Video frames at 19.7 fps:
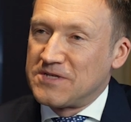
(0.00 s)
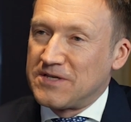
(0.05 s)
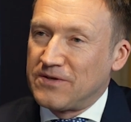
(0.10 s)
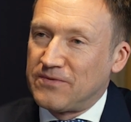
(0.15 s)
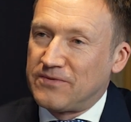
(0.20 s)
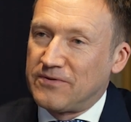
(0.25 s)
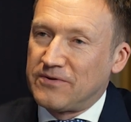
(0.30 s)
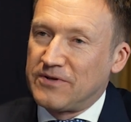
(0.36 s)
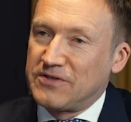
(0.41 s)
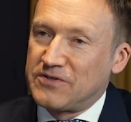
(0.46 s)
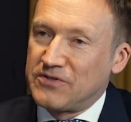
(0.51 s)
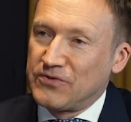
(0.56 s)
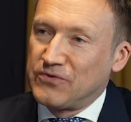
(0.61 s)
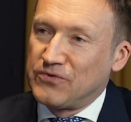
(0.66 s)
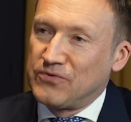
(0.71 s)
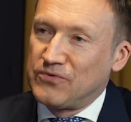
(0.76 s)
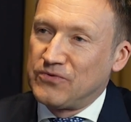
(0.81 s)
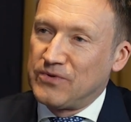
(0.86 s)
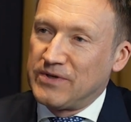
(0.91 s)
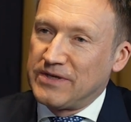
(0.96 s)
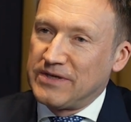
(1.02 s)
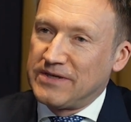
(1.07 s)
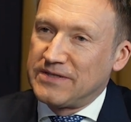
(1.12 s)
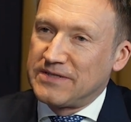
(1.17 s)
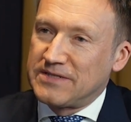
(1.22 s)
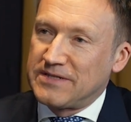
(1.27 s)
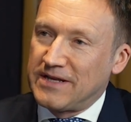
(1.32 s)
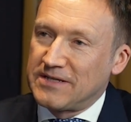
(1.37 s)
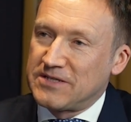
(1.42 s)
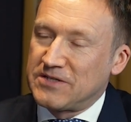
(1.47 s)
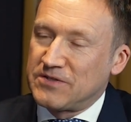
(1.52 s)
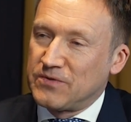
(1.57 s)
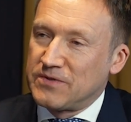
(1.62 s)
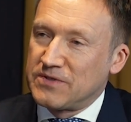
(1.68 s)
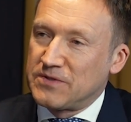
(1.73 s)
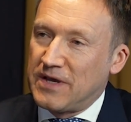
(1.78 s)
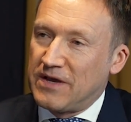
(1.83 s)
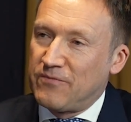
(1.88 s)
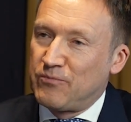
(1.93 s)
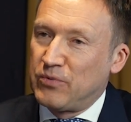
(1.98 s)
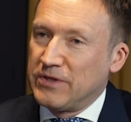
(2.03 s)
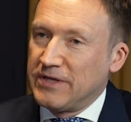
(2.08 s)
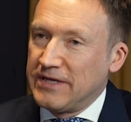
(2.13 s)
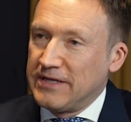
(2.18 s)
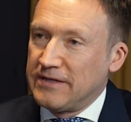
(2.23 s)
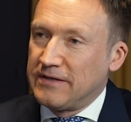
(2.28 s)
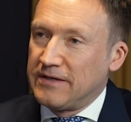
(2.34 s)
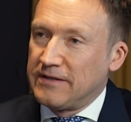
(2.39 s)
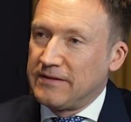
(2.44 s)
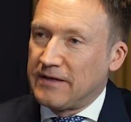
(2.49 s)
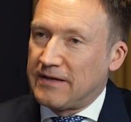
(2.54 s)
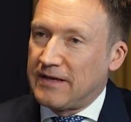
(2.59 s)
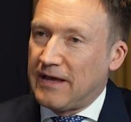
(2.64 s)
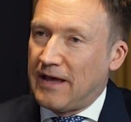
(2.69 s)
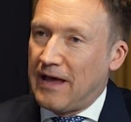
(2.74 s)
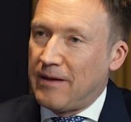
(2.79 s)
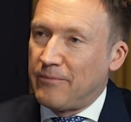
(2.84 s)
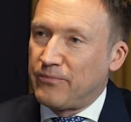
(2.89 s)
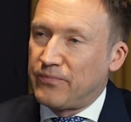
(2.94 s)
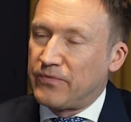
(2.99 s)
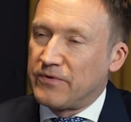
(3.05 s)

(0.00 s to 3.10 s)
South 32 is next to us. You have Boliden in the camp.